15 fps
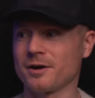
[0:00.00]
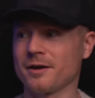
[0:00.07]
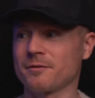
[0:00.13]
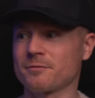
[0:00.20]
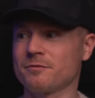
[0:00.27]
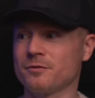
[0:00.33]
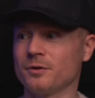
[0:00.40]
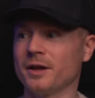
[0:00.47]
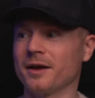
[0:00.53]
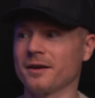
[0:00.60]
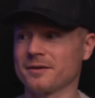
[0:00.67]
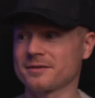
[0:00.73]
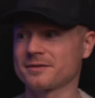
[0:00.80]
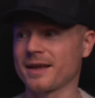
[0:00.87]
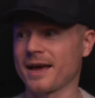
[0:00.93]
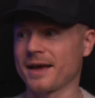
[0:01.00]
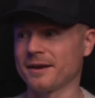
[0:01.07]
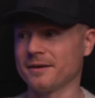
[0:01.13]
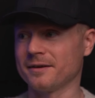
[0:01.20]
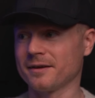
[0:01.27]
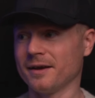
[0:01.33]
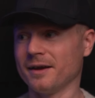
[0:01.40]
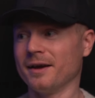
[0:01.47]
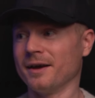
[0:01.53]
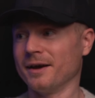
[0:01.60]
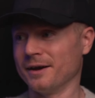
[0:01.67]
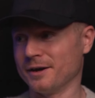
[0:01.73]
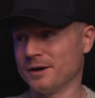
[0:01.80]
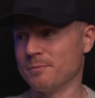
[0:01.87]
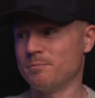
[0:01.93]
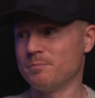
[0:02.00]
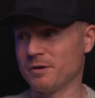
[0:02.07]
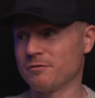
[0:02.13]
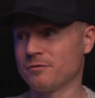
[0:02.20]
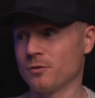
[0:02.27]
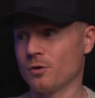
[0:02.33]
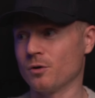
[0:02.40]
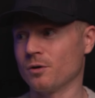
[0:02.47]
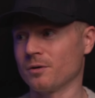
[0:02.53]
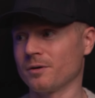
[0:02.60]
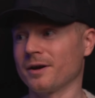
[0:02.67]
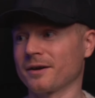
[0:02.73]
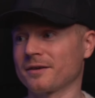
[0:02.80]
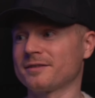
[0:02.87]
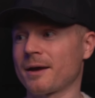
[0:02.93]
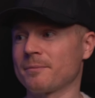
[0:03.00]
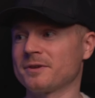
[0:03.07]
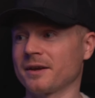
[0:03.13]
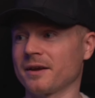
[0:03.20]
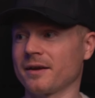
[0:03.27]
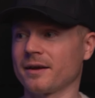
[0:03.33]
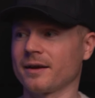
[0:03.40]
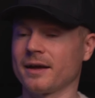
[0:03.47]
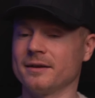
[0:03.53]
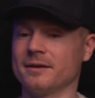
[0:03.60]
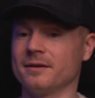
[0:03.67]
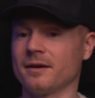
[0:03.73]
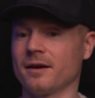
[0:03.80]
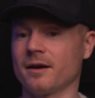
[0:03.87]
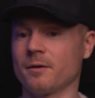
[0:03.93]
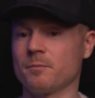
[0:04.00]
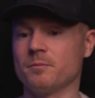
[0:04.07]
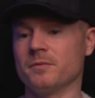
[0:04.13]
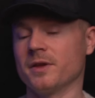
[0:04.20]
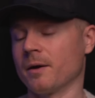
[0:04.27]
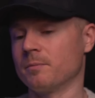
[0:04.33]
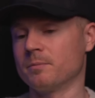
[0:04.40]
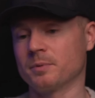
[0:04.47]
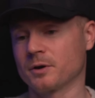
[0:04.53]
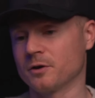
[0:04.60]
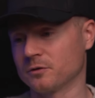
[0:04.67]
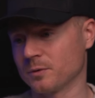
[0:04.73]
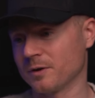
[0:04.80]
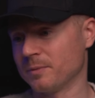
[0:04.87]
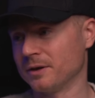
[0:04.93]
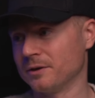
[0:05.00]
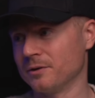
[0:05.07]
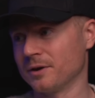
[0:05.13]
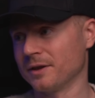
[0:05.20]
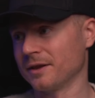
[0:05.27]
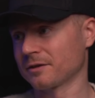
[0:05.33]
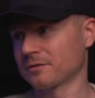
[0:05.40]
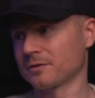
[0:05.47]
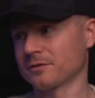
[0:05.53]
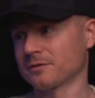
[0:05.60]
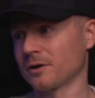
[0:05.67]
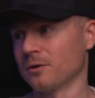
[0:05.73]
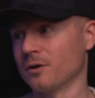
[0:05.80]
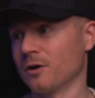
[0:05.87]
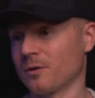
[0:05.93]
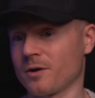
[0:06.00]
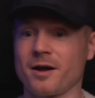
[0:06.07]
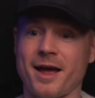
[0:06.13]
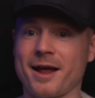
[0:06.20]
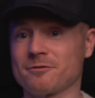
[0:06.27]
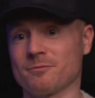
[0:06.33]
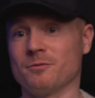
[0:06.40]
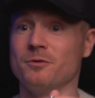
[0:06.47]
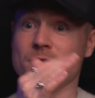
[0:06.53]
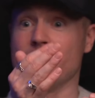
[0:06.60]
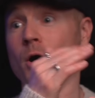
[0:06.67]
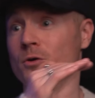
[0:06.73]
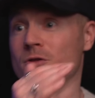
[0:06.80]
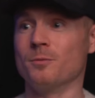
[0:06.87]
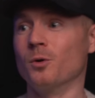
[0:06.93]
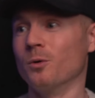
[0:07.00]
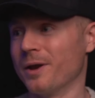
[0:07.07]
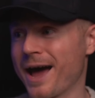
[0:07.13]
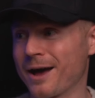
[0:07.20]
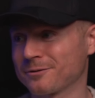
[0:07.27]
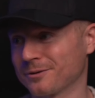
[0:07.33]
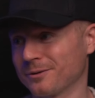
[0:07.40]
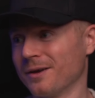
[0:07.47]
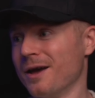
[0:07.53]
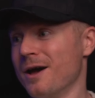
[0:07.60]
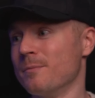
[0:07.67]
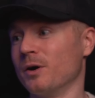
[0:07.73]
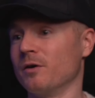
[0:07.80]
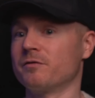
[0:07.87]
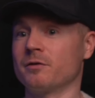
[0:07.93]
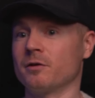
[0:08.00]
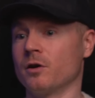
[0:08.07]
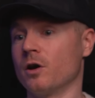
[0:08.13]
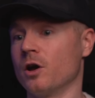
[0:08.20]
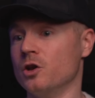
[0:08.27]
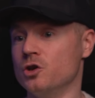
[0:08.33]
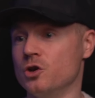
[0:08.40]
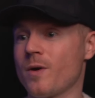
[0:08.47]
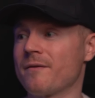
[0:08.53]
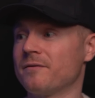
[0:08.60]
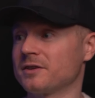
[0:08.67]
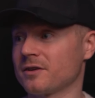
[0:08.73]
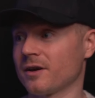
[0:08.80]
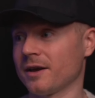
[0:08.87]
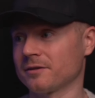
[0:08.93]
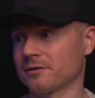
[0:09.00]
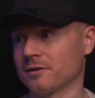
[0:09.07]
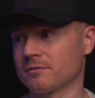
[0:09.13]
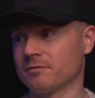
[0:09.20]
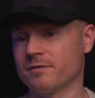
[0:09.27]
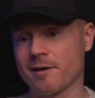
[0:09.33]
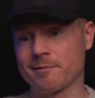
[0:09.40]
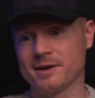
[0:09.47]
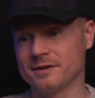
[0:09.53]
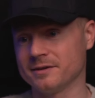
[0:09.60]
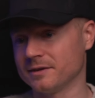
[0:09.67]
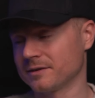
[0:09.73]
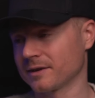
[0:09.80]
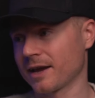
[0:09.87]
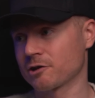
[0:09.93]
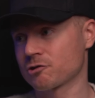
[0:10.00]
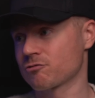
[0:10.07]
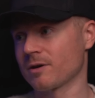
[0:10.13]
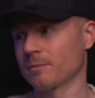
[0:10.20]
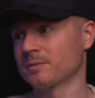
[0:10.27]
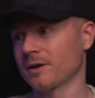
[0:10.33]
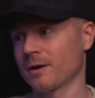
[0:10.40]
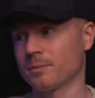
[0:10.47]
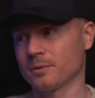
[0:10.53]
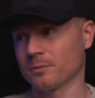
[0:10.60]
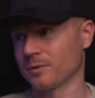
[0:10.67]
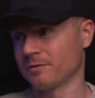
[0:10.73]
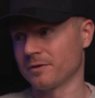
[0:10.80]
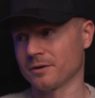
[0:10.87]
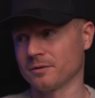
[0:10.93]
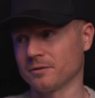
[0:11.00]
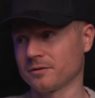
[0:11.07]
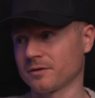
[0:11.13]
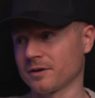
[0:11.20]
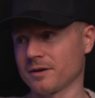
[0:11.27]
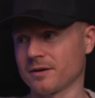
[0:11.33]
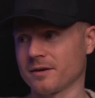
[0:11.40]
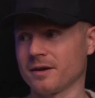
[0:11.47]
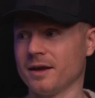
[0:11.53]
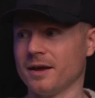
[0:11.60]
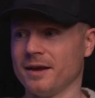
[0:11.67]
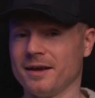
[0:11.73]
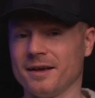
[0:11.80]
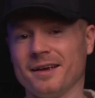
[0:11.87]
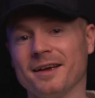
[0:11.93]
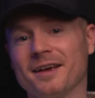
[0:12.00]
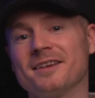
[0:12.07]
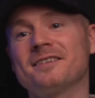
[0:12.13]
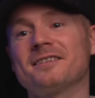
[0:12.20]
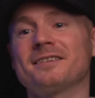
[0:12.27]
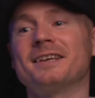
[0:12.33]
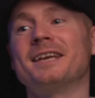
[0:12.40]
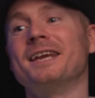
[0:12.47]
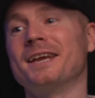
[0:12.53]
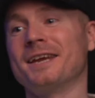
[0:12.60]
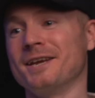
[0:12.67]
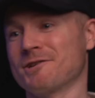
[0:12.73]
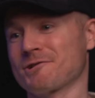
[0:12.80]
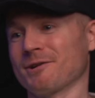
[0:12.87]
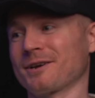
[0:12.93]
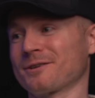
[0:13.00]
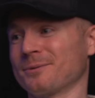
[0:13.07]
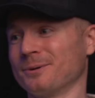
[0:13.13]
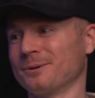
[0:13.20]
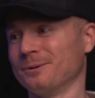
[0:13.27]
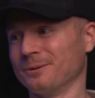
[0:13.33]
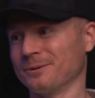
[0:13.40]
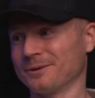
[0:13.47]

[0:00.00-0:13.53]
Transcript: I fully understand before accepting it. And because we've been doing this for so long, I know them all now. So, but for a new advertiser, it's very easy to get tripped up with those sneaky tricks, we'll call